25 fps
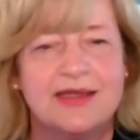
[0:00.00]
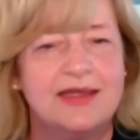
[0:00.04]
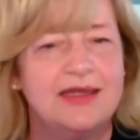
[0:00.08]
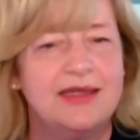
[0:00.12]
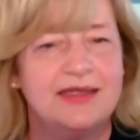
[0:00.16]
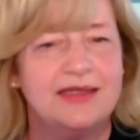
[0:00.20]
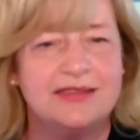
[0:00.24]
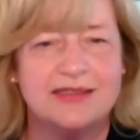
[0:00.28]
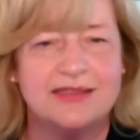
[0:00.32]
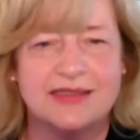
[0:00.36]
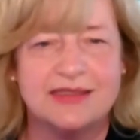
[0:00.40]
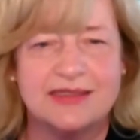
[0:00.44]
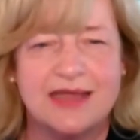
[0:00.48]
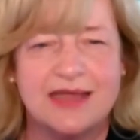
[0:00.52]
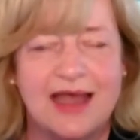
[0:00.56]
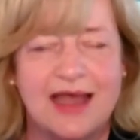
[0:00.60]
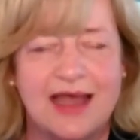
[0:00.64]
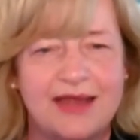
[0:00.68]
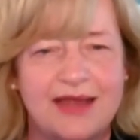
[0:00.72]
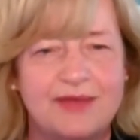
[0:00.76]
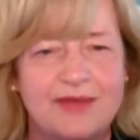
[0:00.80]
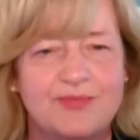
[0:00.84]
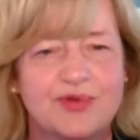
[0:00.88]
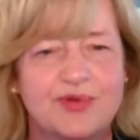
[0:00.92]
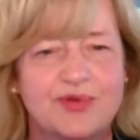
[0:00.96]
It does
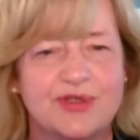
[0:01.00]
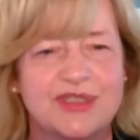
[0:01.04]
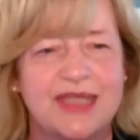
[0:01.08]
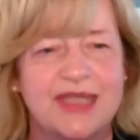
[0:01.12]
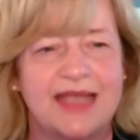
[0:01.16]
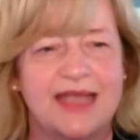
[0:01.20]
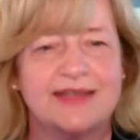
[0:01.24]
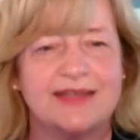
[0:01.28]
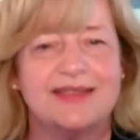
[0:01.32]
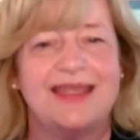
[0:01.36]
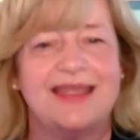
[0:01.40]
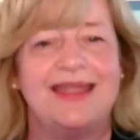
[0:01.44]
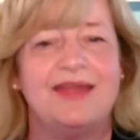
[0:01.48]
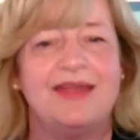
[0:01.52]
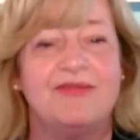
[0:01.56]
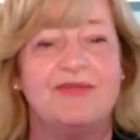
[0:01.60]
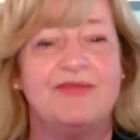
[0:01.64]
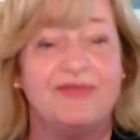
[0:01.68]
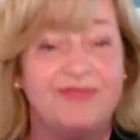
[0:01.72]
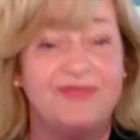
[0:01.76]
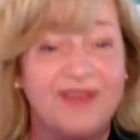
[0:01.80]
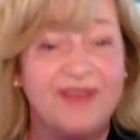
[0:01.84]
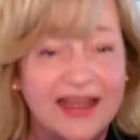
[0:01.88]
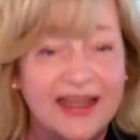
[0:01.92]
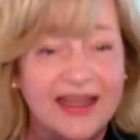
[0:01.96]
not protect
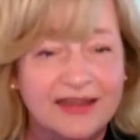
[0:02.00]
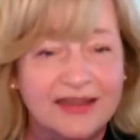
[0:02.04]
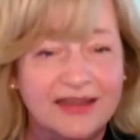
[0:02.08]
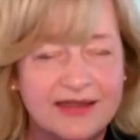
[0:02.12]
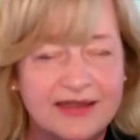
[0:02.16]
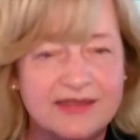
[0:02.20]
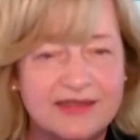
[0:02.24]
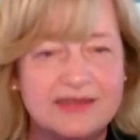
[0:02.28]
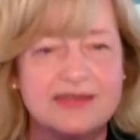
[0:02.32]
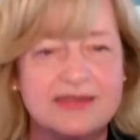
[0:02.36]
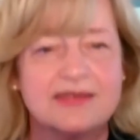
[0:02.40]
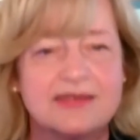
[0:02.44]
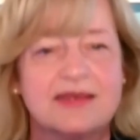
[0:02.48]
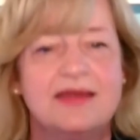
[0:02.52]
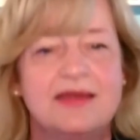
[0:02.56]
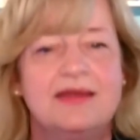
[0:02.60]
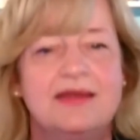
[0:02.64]
violence.